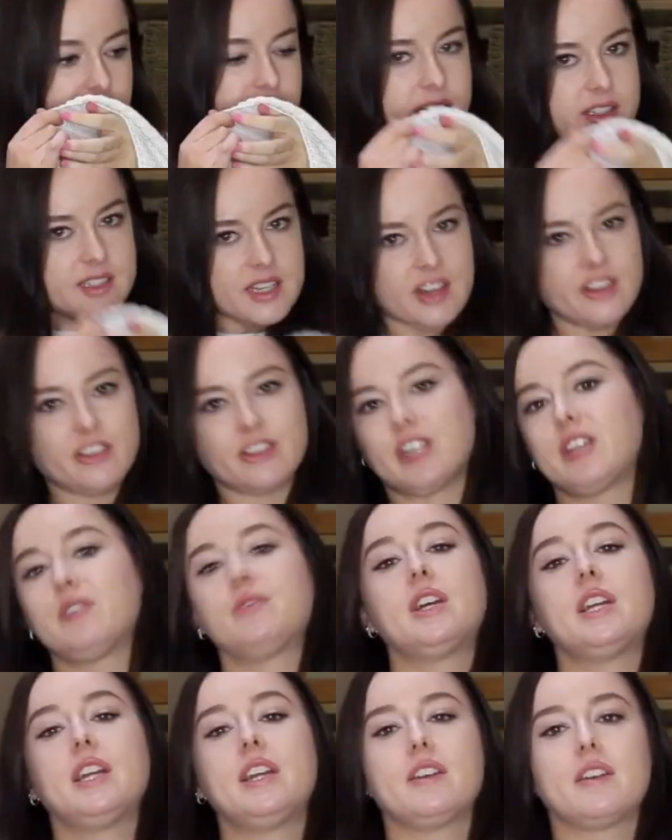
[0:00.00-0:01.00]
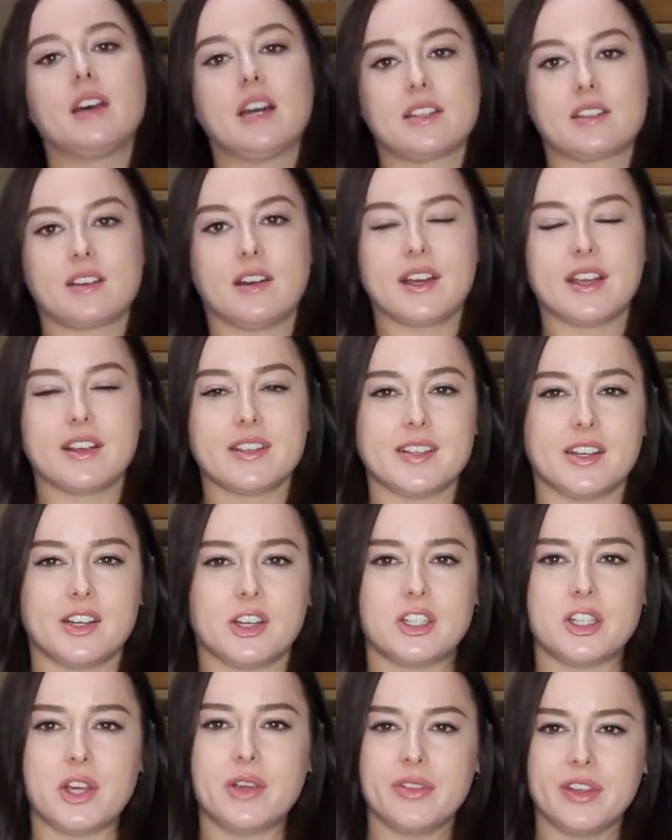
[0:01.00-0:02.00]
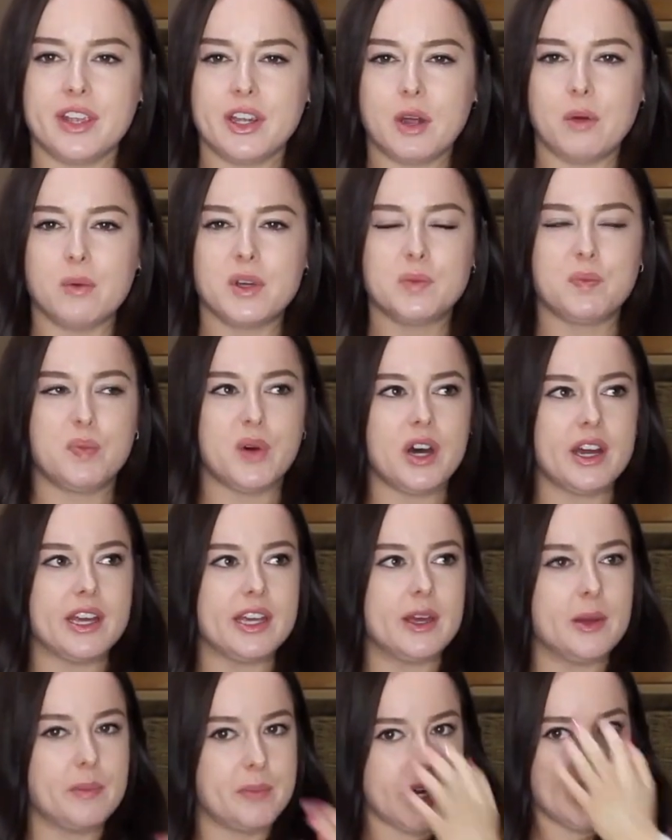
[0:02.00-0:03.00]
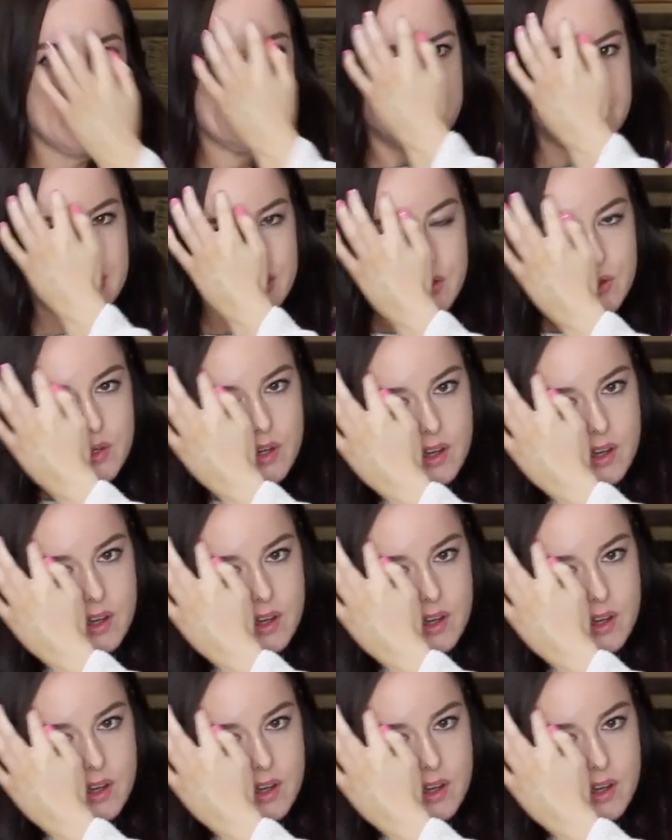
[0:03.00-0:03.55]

It is actually really nice. Like I said, I don't think I would buy it, but I do